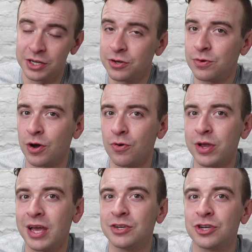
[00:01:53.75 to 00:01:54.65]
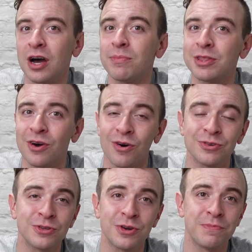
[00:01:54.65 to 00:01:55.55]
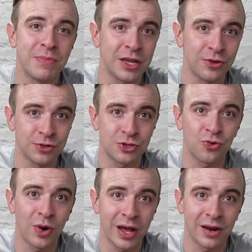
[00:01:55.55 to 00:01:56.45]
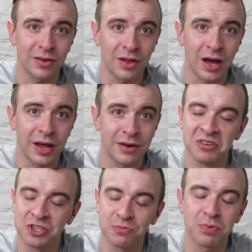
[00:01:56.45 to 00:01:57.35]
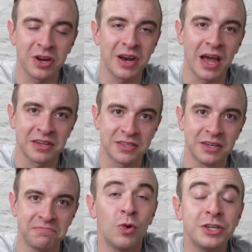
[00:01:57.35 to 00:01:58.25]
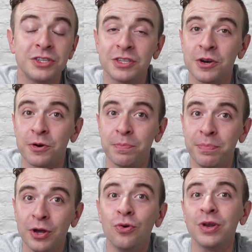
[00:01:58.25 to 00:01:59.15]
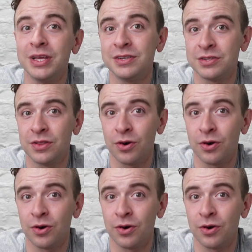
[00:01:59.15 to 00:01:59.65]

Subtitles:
can do an okay job, but they also can make you sweat a lot, which is pretty nasty. Wedges that are built into the